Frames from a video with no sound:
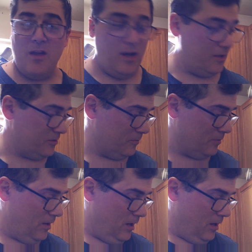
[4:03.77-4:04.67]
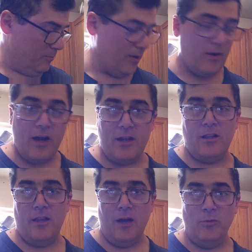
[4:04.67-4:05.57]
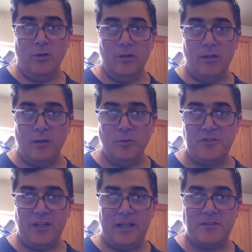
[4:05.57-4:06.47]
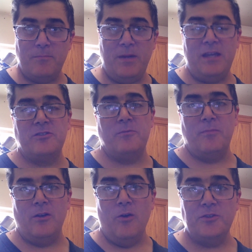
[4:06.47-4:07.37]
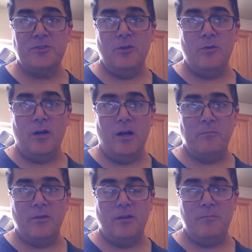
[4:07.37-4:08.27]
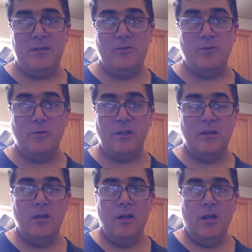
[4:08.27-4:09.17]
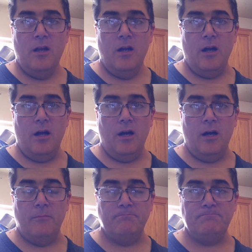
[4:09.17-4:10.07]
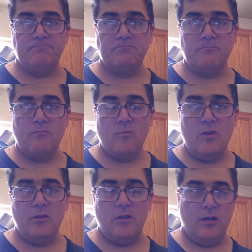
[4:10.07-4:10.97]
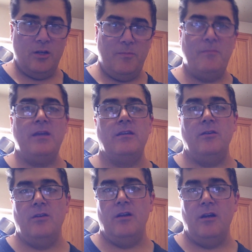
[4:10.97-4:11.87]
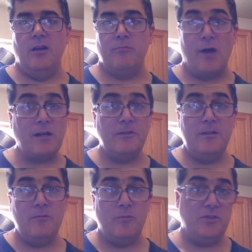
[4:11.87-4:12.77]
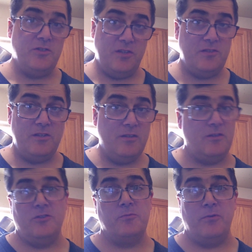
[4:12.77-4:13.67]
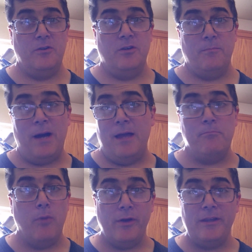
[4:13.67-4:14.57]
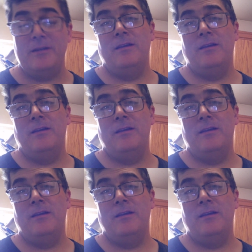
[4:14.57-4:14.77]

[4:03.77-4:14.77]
so periodically I will take it out to baste, but also I'm going to be doing I'm going to be making broccoli, which is easy. You just put it in a pot and boil it,